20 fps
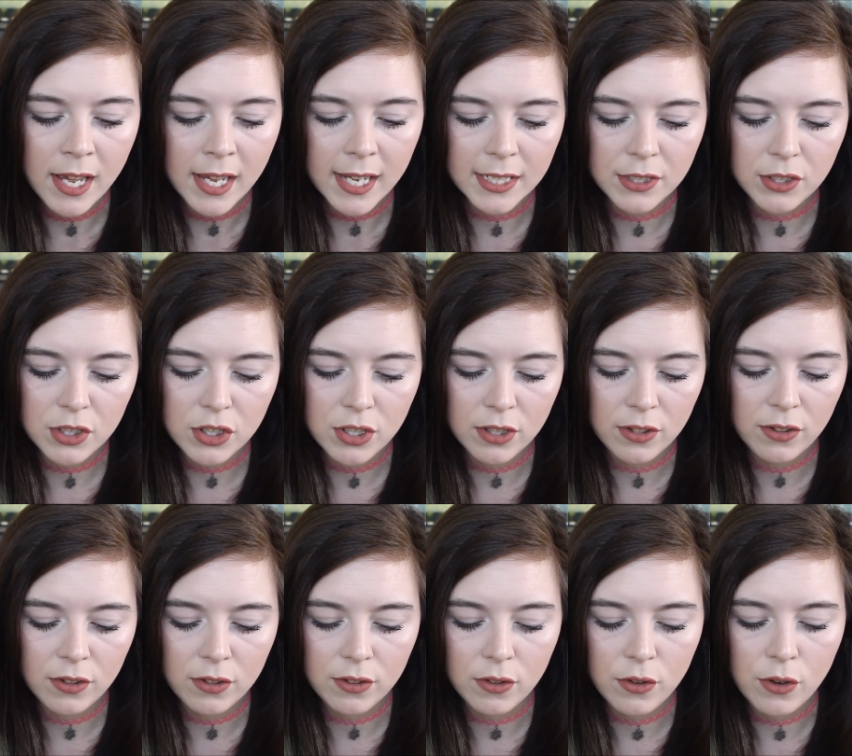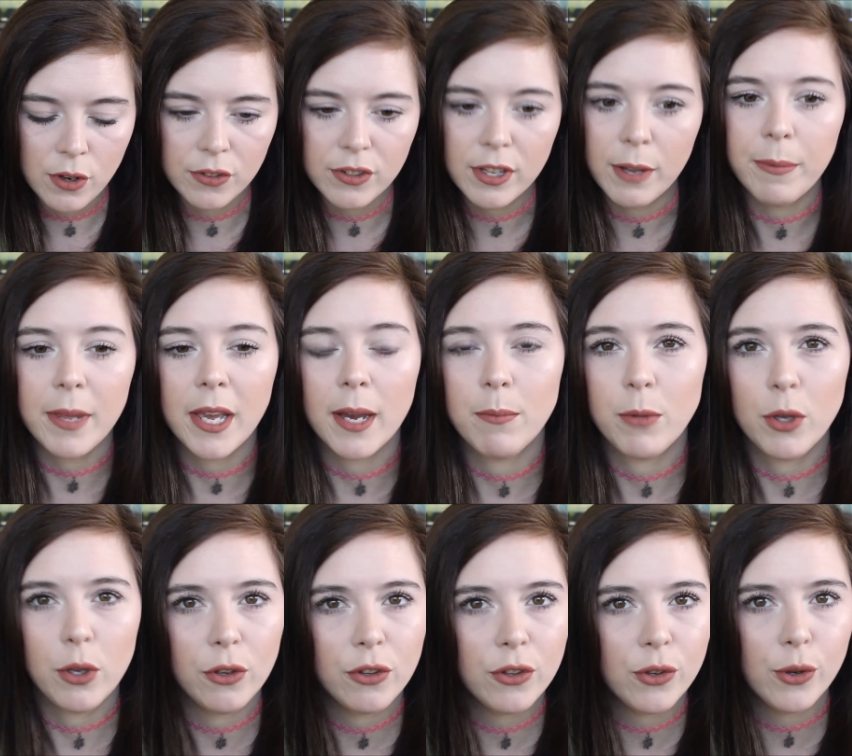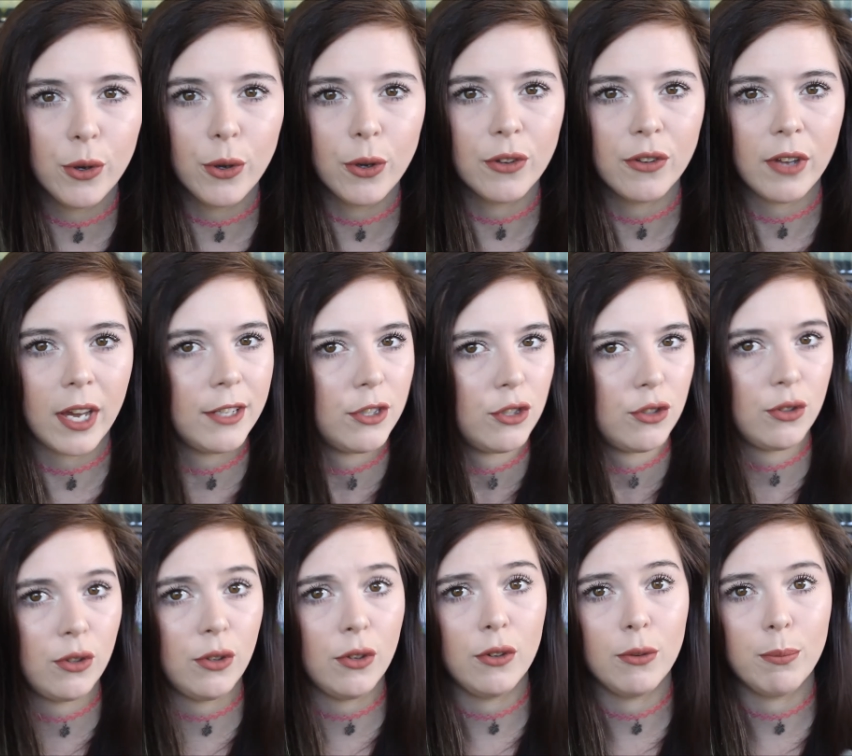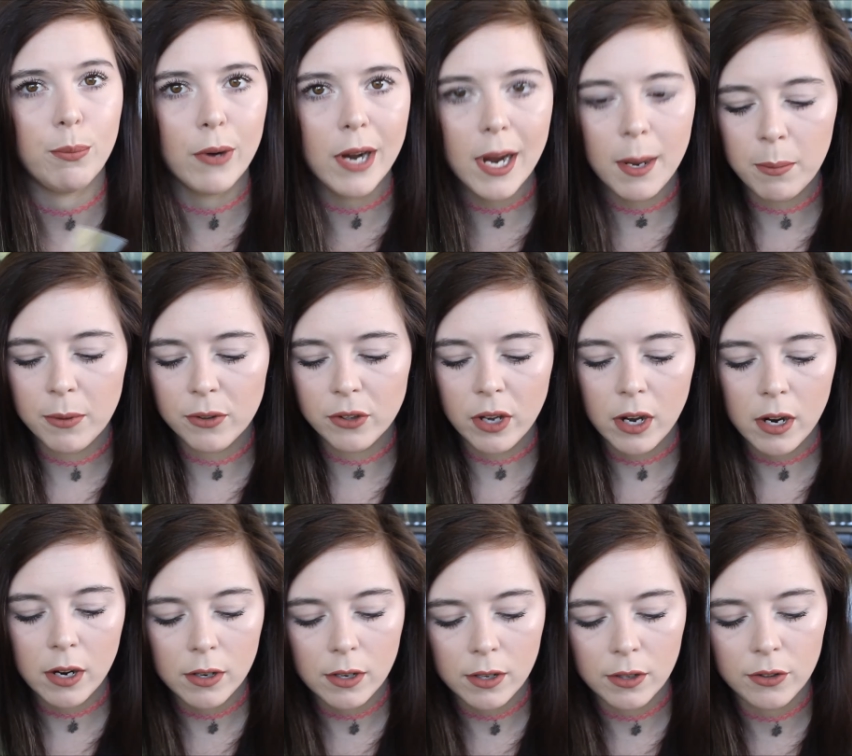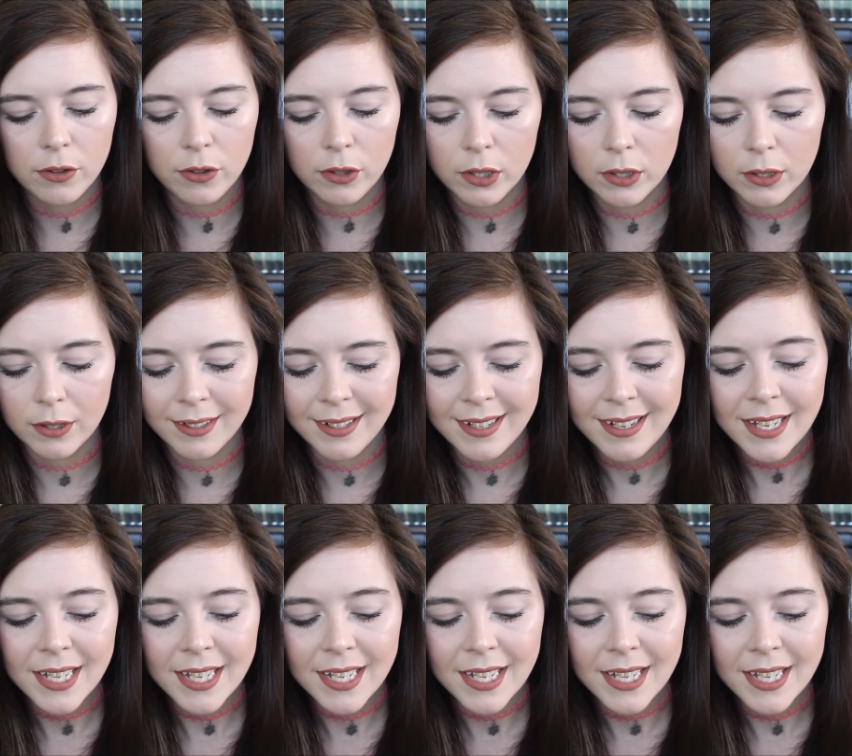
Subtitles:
It's just not something I'm used to because I just use brow mascara, so